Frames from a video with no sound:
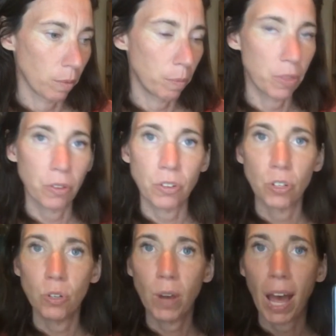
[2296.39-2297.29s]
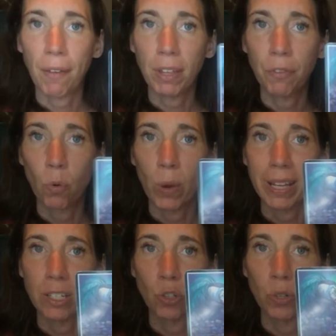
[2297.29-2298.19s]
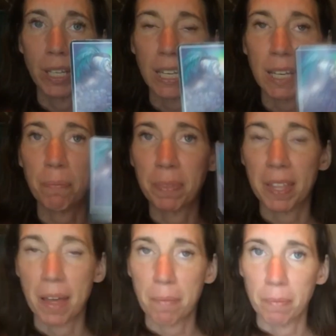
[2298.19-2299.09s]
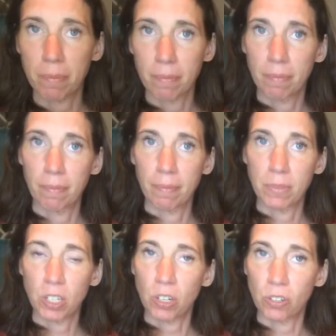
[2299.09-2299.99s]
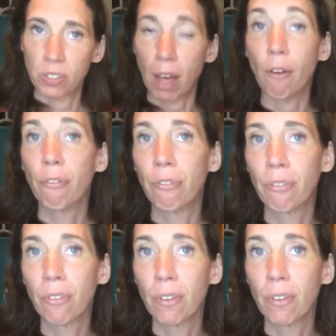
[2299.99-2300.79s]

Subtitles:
But they're too heavy of a weight to keep them to yourself.